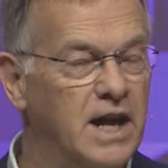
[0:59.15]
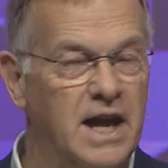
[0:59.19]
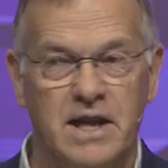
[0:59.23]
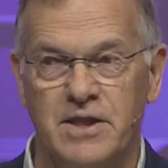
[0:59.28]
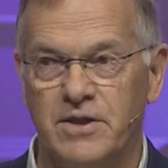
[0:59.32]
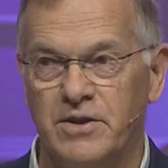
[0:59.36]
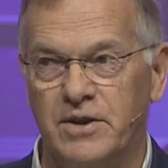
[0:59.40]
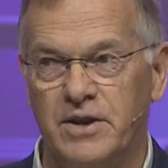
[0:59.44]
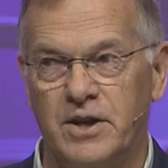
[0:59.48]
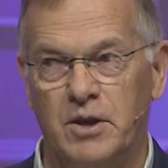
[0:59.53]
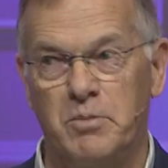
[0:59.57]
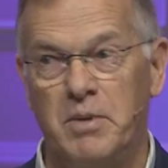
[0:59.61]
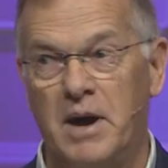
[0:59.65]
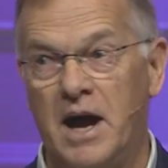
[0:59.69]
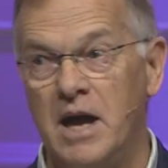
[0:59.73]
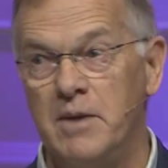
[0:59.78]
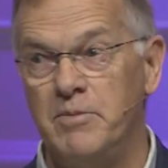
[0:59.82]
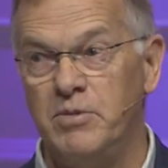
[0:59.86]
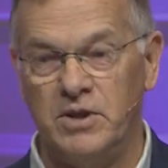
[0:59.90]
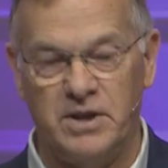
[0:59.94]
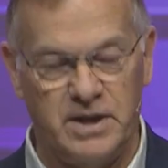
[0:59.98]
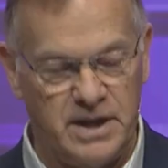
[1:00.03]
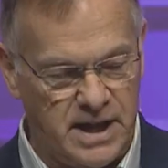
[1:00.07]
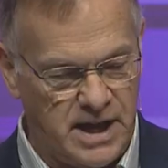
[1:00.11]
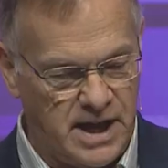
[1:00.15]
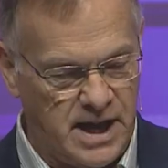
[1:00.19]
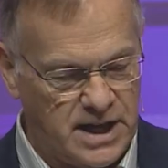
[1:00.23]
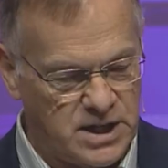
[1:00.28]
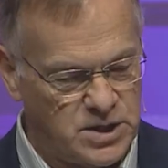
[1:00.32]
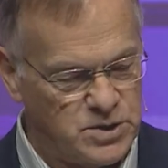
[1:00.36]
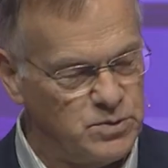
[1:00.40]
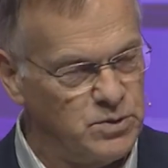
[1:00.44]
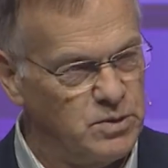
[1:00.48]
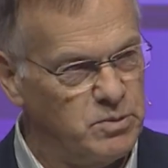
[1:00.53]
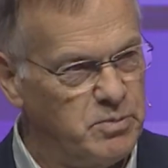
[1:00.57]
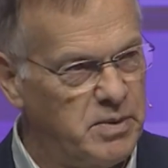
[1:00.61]
either in a Bible, an
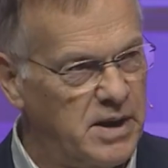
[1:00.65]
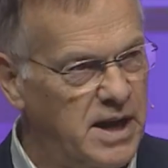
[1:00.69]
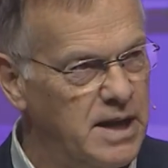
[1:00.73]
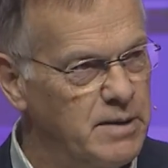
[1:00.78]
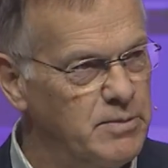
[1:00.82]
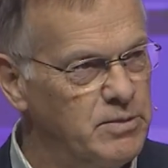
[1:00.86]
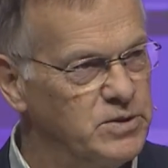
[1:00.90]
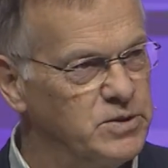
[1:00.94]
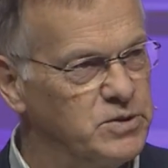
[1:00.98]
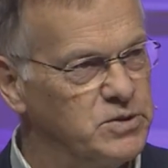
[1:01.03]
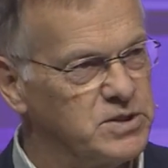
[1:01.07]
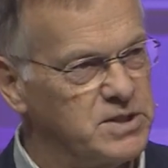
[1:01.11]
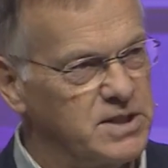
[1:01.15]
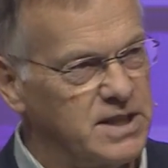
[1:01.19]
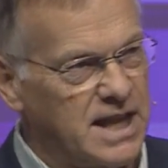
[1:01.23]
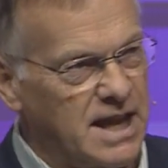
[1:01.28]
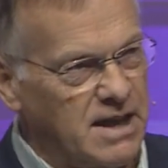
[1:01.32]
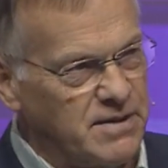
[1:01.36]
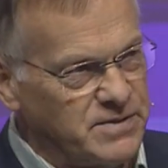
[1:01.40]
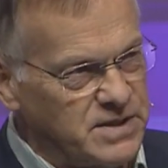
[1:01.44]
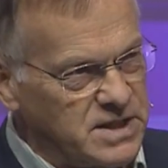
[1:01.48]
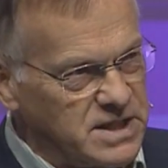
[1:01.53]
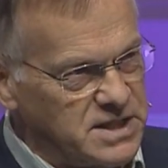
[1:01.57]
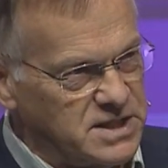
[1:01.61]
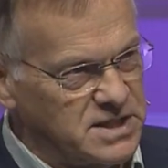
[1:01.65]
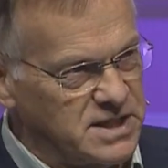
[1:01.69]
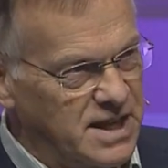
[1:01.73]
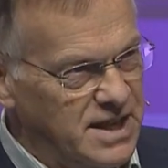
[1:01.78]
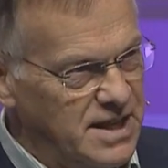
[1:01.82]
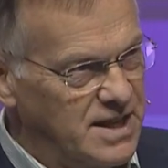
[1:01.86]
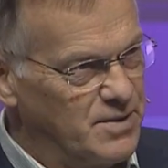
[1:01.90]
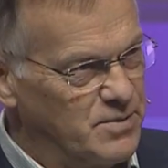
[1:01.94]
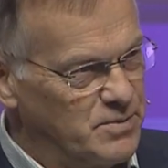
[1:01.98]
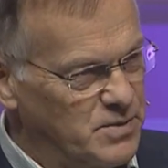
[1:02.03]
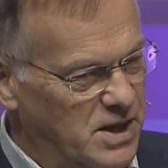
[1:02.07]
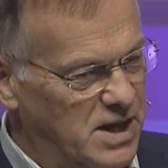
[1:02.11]
actual Bible, you still have these
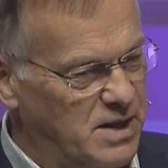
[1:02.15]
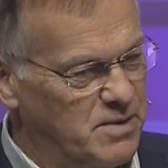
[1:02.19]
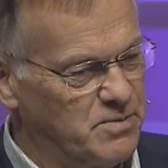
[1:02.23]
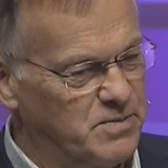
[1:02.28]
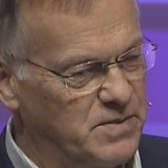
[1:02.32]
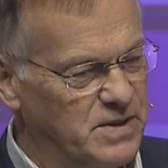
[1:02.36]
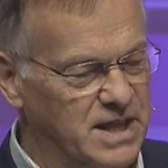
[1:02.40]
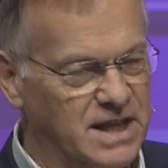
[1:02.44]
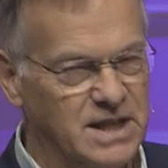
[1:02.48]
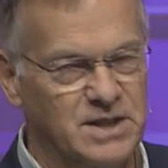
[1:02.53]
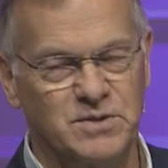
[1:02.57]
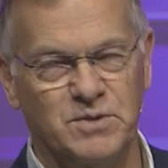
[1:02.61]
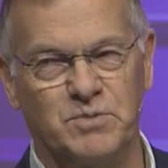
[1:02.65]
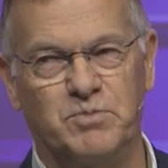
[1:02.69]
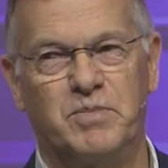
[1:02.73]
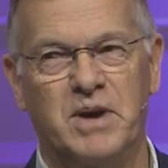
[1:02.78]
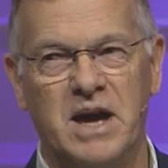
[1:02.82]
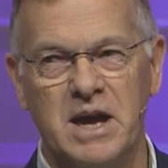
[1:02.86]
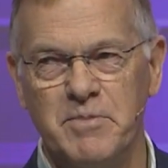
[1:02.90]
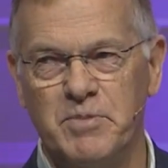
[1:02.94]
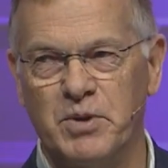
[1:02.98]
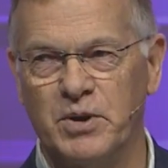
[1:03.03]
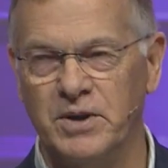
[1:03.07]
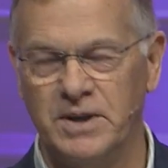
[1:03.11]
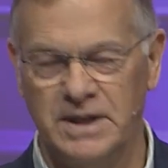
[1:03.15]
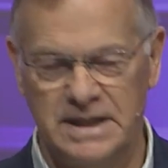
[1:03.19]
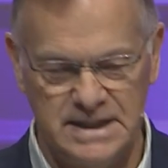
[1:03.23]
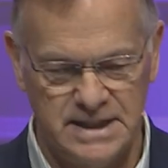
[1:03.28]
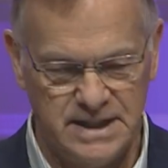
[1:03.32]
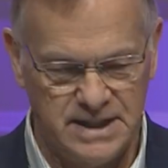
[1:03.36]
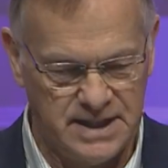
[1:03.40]
uh, things with paper,